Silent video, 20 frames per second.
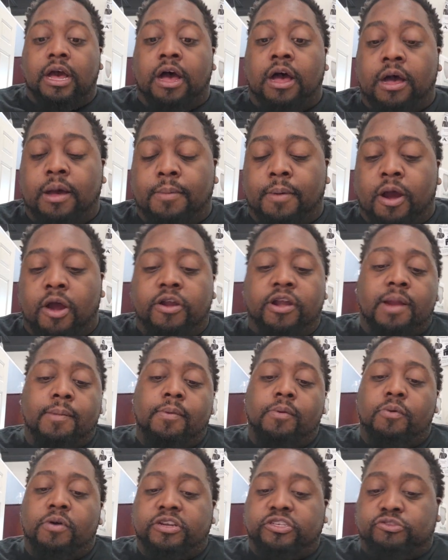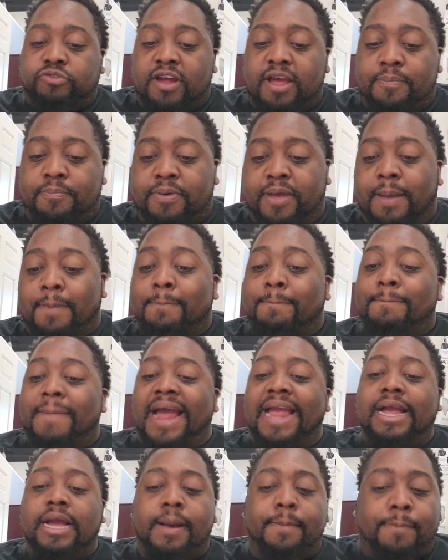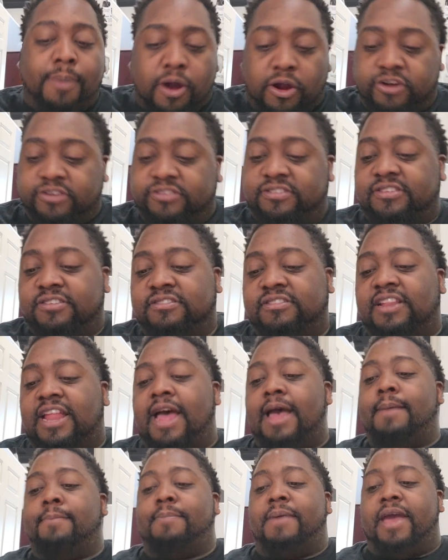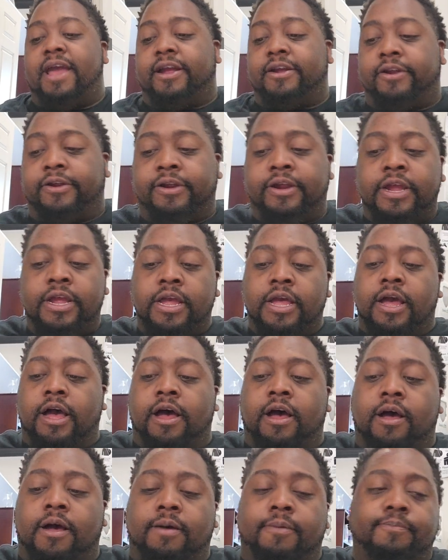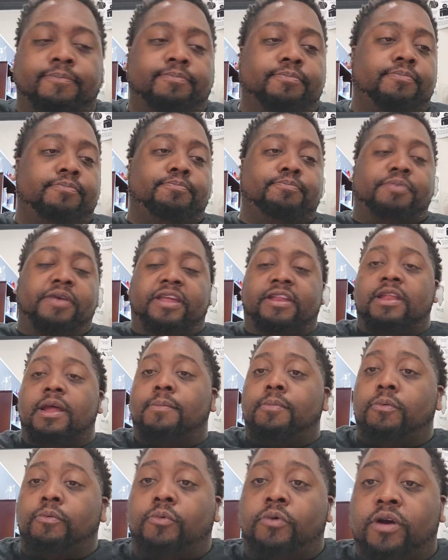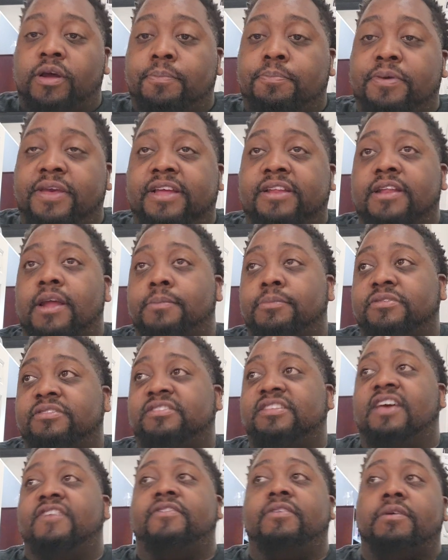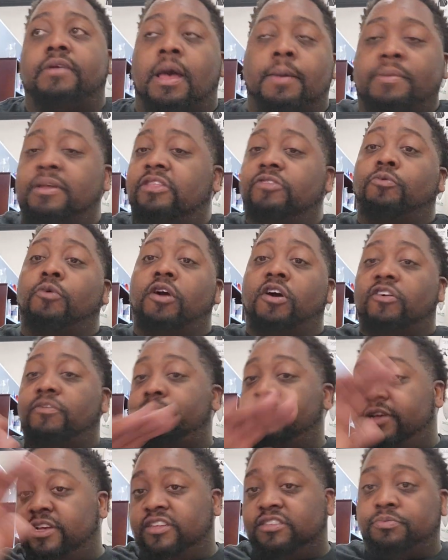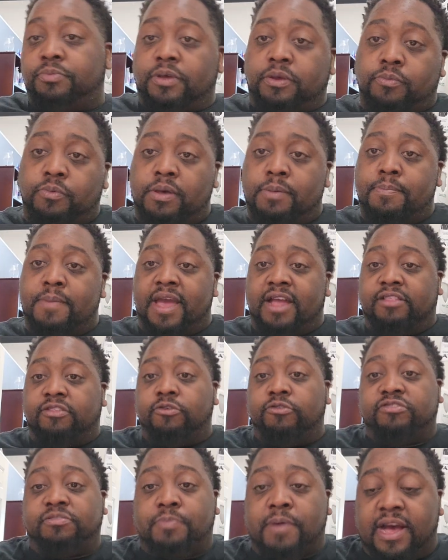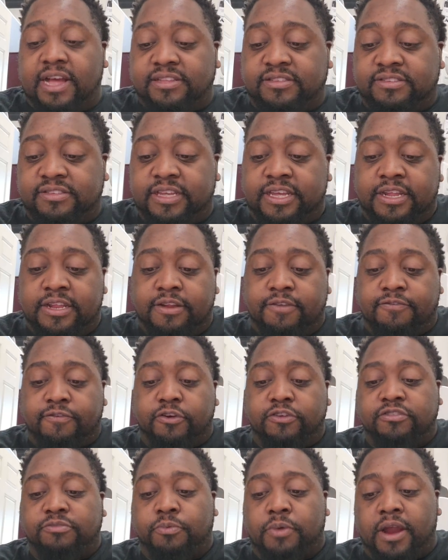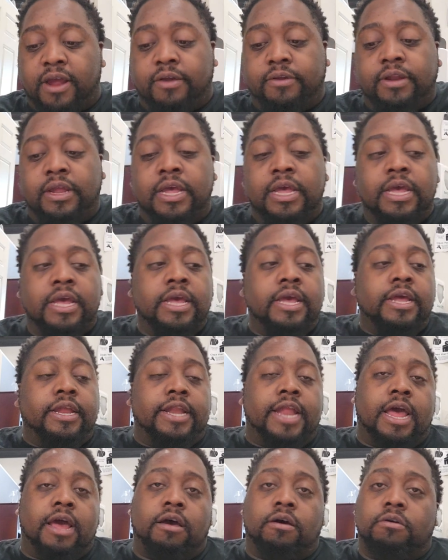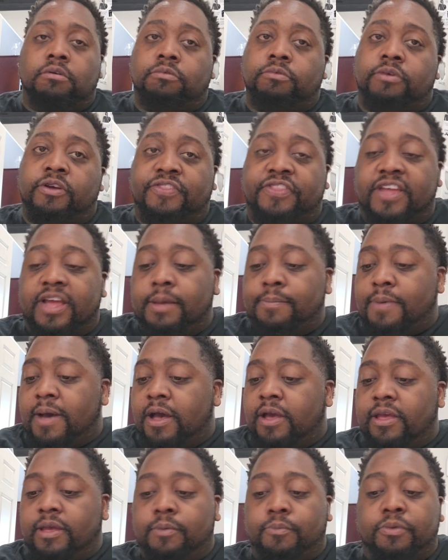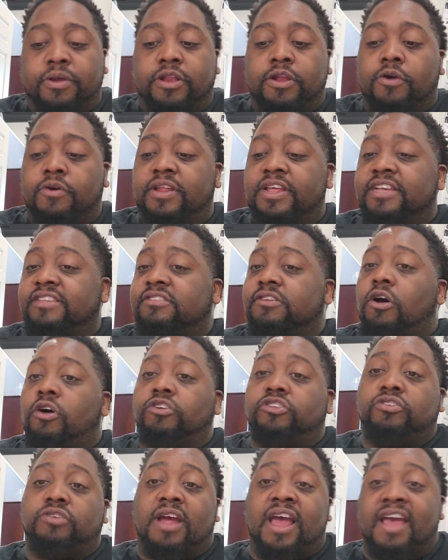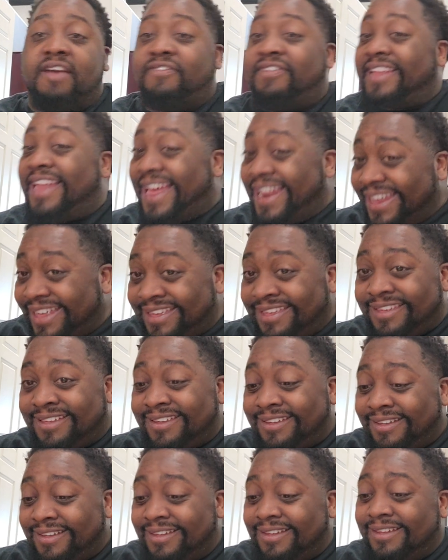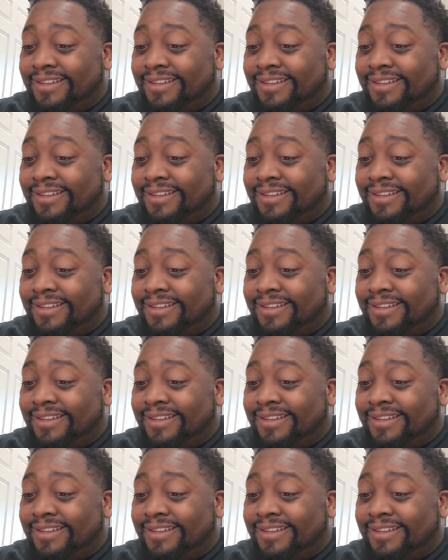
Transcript: Our number one draft pick, Micah Parsons, linebacker. Pick number one, pick number seven, I mean 12, because we went back two spots in the first round. Now, one thing about him, we know he's ultra athletic.